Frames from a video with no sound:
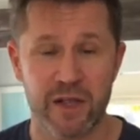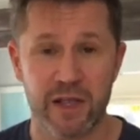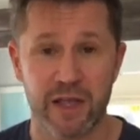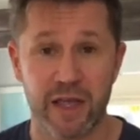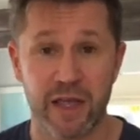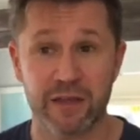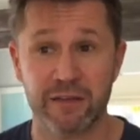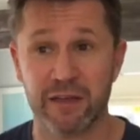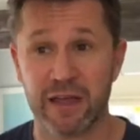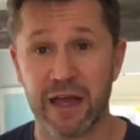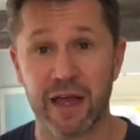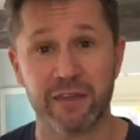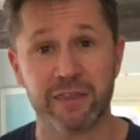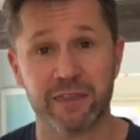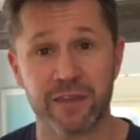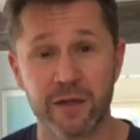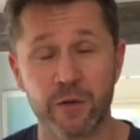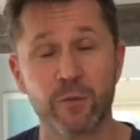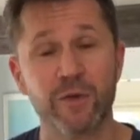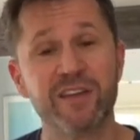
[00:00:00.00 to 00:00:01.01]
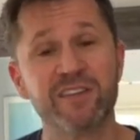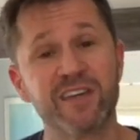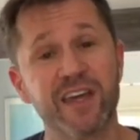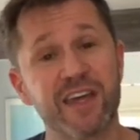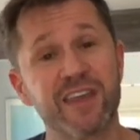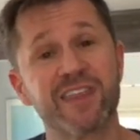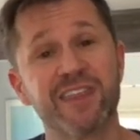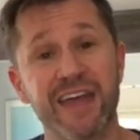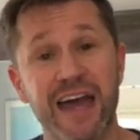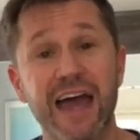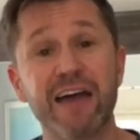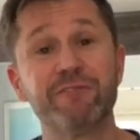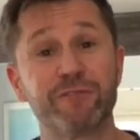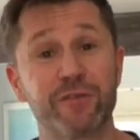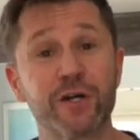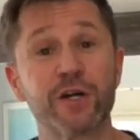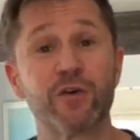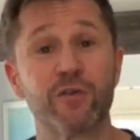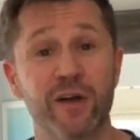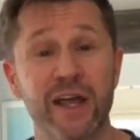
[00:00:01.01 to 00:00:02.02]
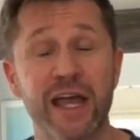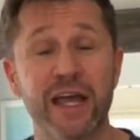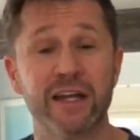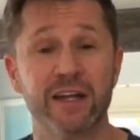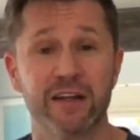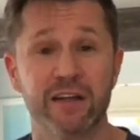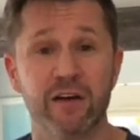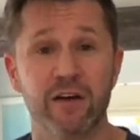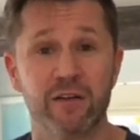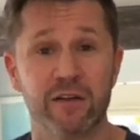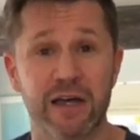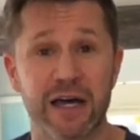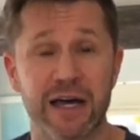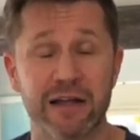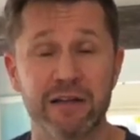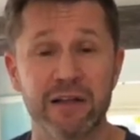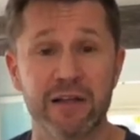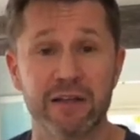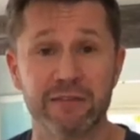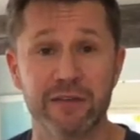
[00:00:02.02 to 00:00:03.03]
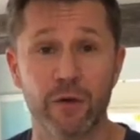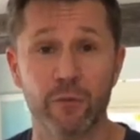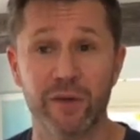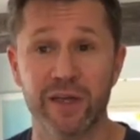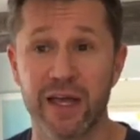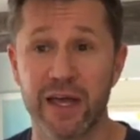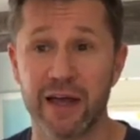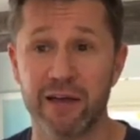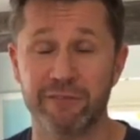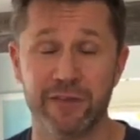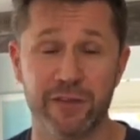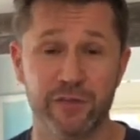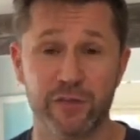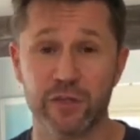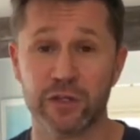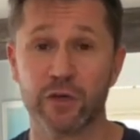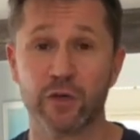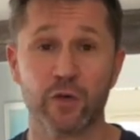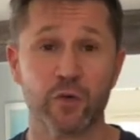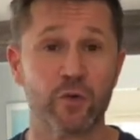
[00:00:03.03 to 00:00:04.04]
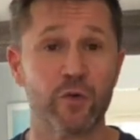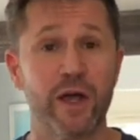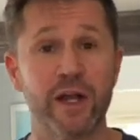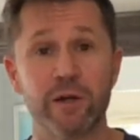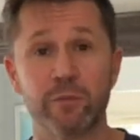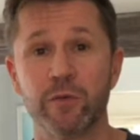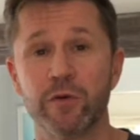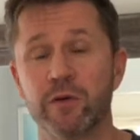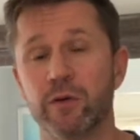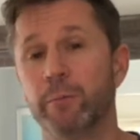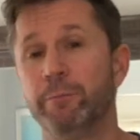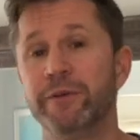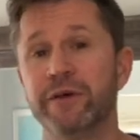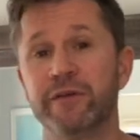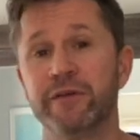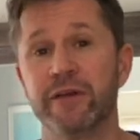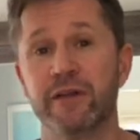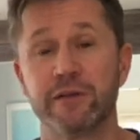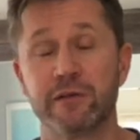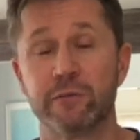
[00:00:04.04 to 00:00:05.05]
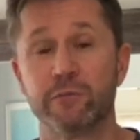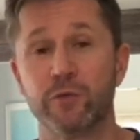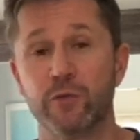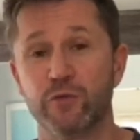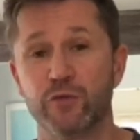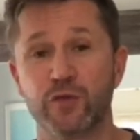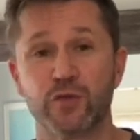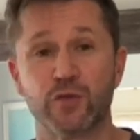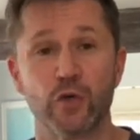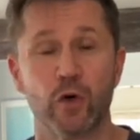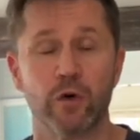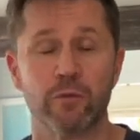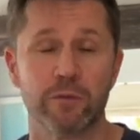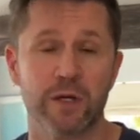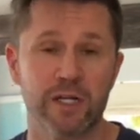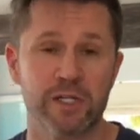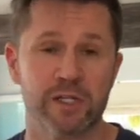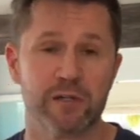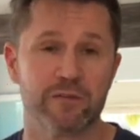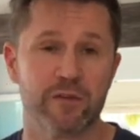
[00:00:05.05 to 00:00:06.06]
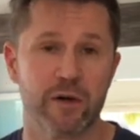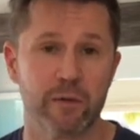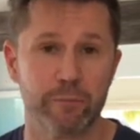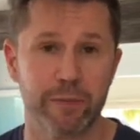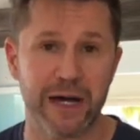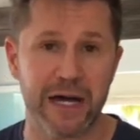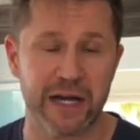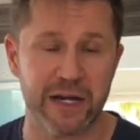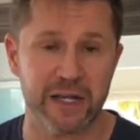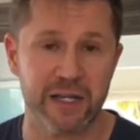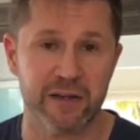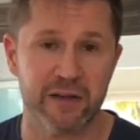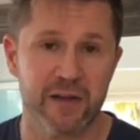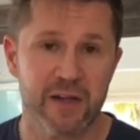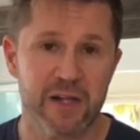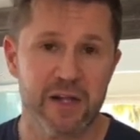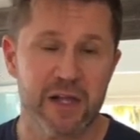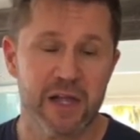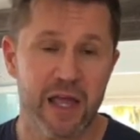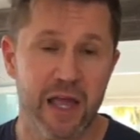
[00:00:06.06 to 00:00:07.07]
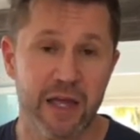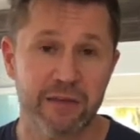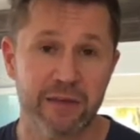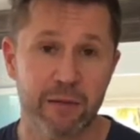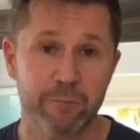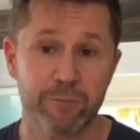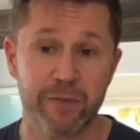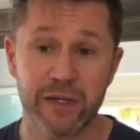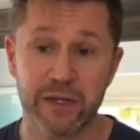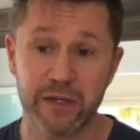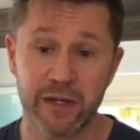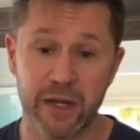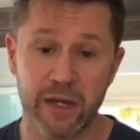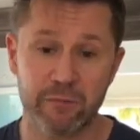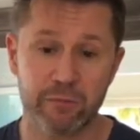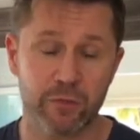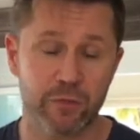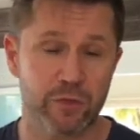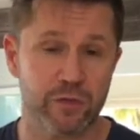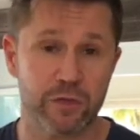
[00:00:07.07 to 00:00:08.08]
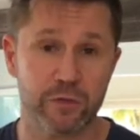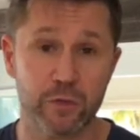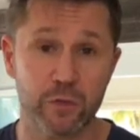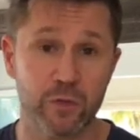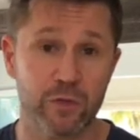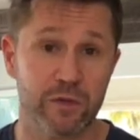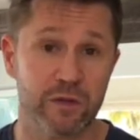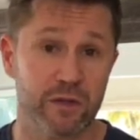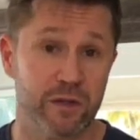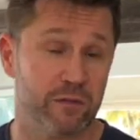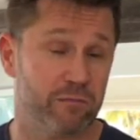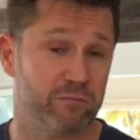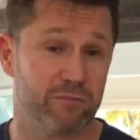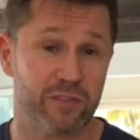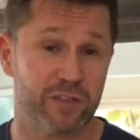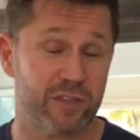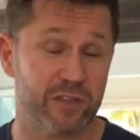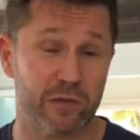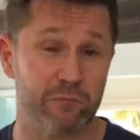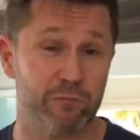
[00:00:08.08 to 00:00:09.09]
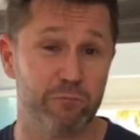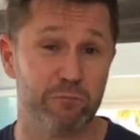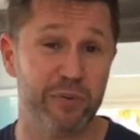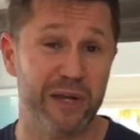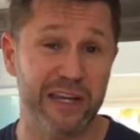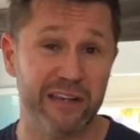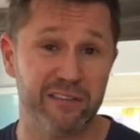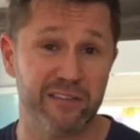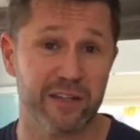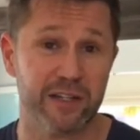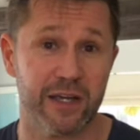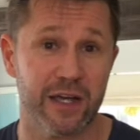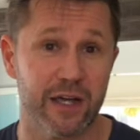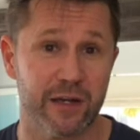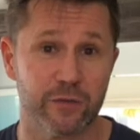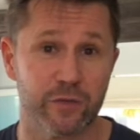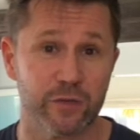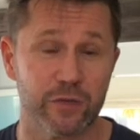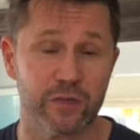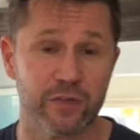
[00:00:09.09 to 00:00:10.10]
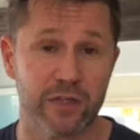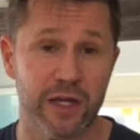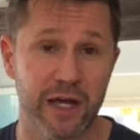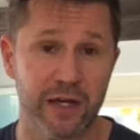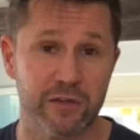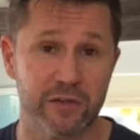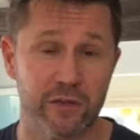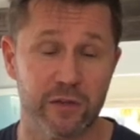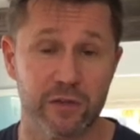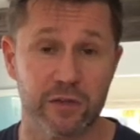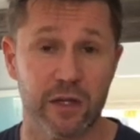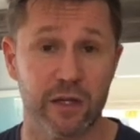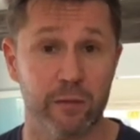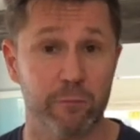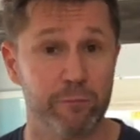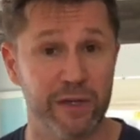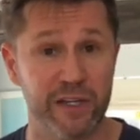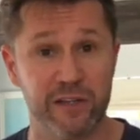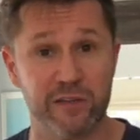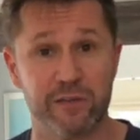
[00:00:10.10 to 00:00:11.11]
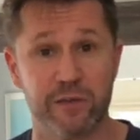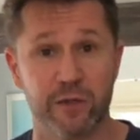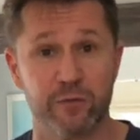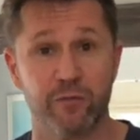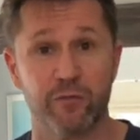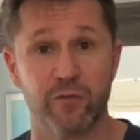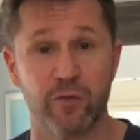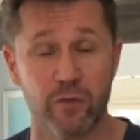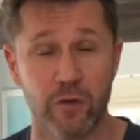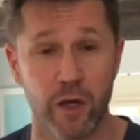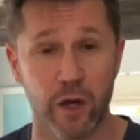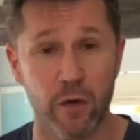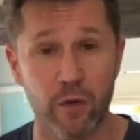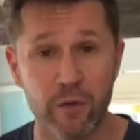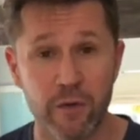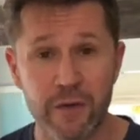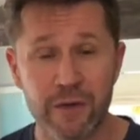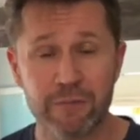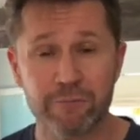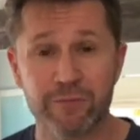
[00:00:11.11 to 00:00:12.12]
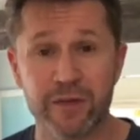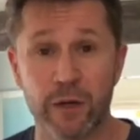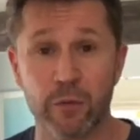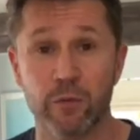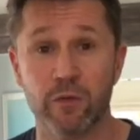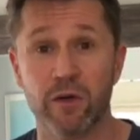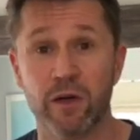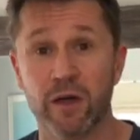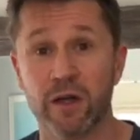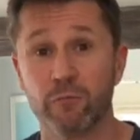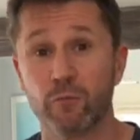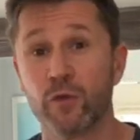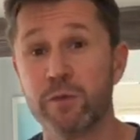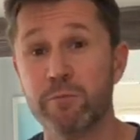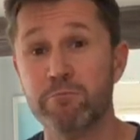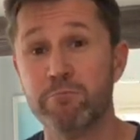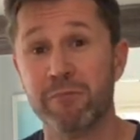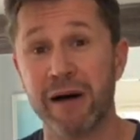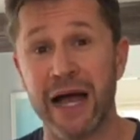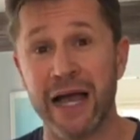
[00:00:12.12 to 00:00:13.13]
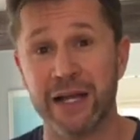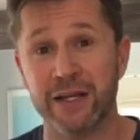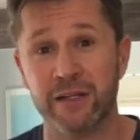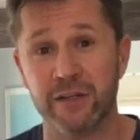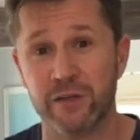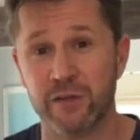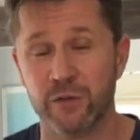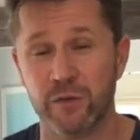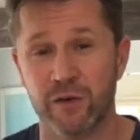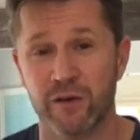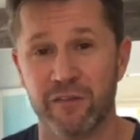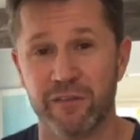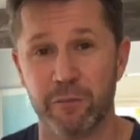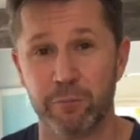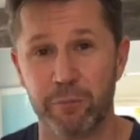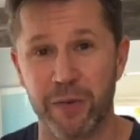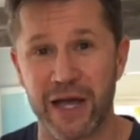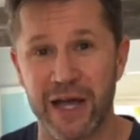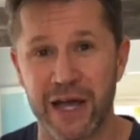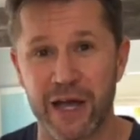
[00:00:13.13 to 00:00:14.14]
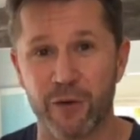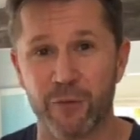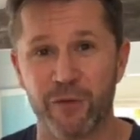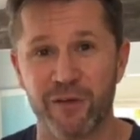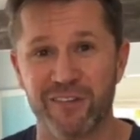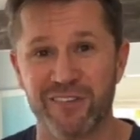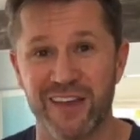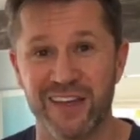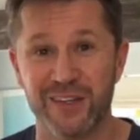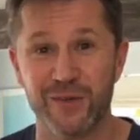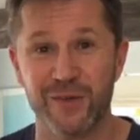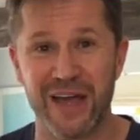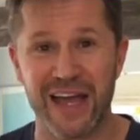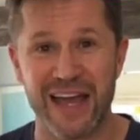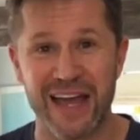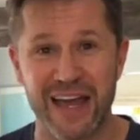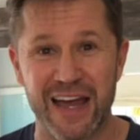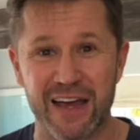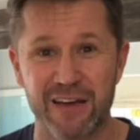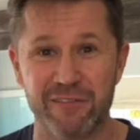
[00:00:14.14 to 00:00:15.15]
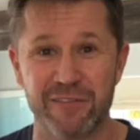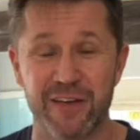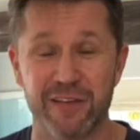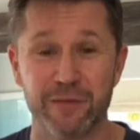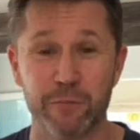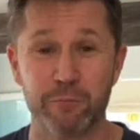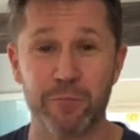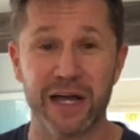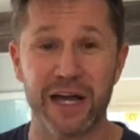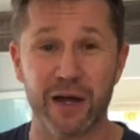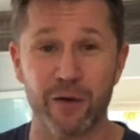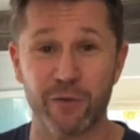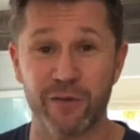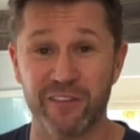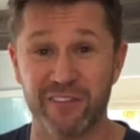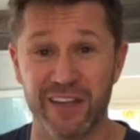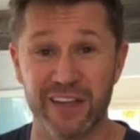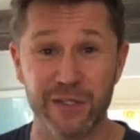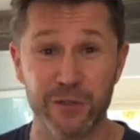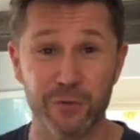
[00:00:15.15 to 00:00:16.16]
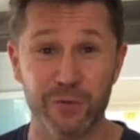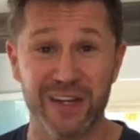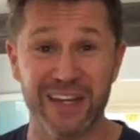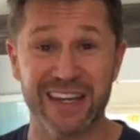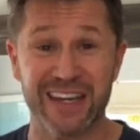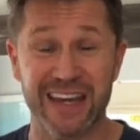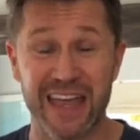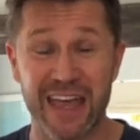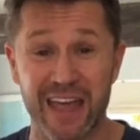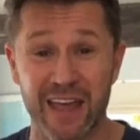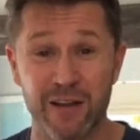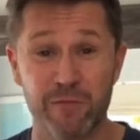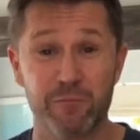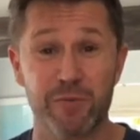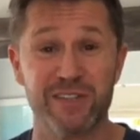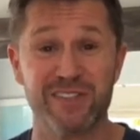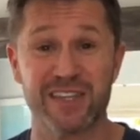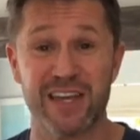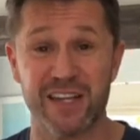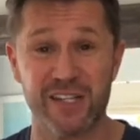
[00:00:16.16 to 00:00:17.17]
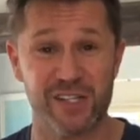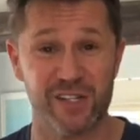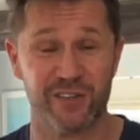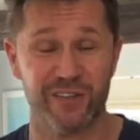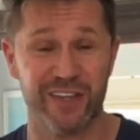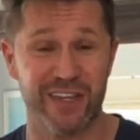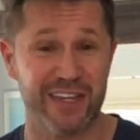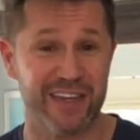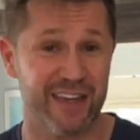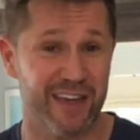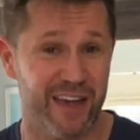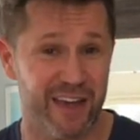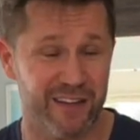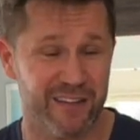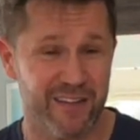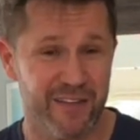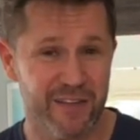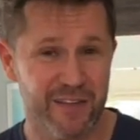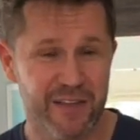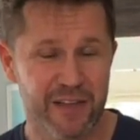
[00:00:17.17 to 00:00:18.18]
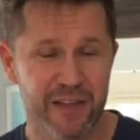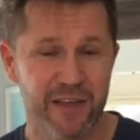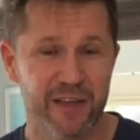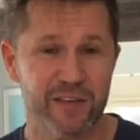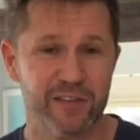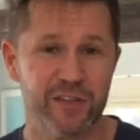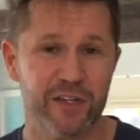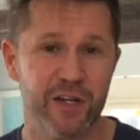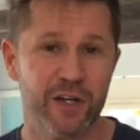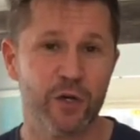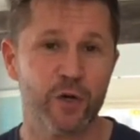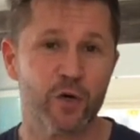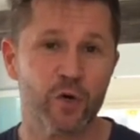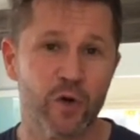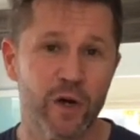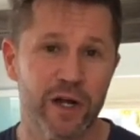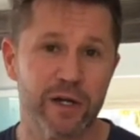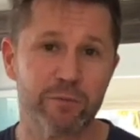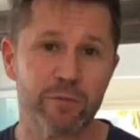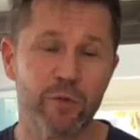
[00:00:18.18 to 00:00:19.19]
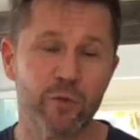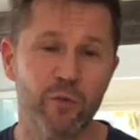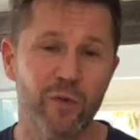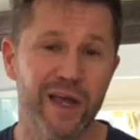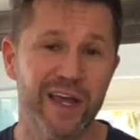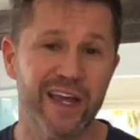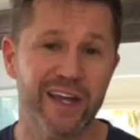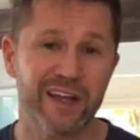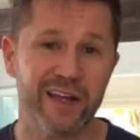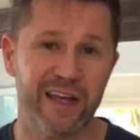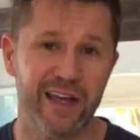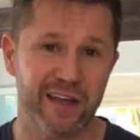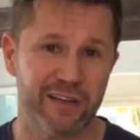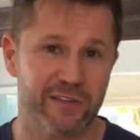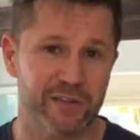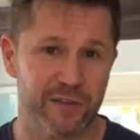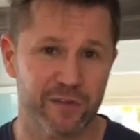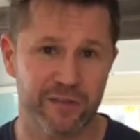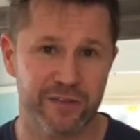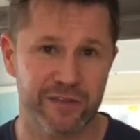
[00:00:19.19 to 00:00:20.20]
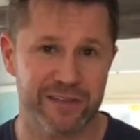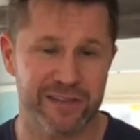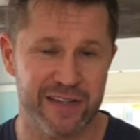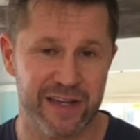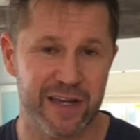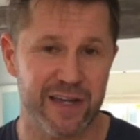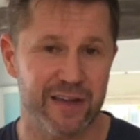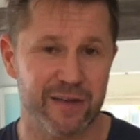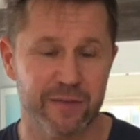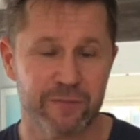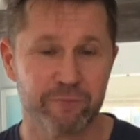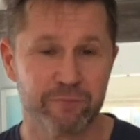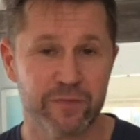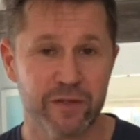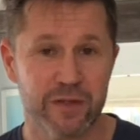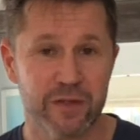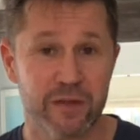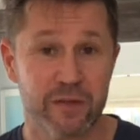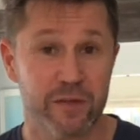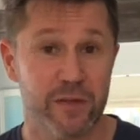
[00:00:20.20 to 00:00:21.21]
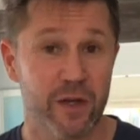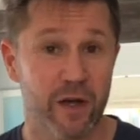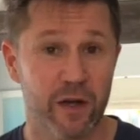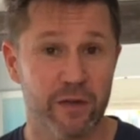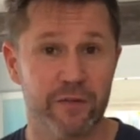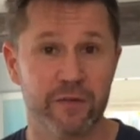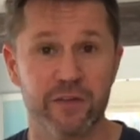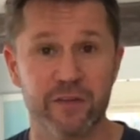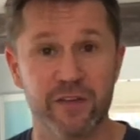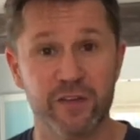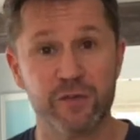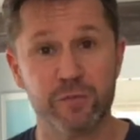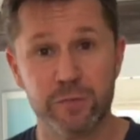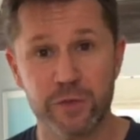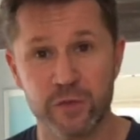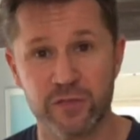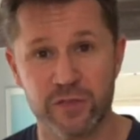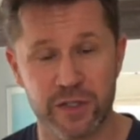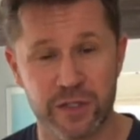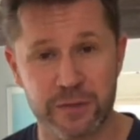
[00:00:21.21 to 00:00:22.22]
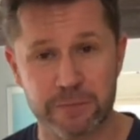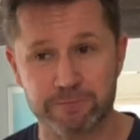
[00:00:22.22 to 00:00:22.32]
And I think we take that for granted a lot, that we have this incredible ability to move so much of our body, and that being able to do some basic exercises and a basic flow that will remind you of the power that you have and the power that you can potentially get is an incredible way to enter the day. The other is music.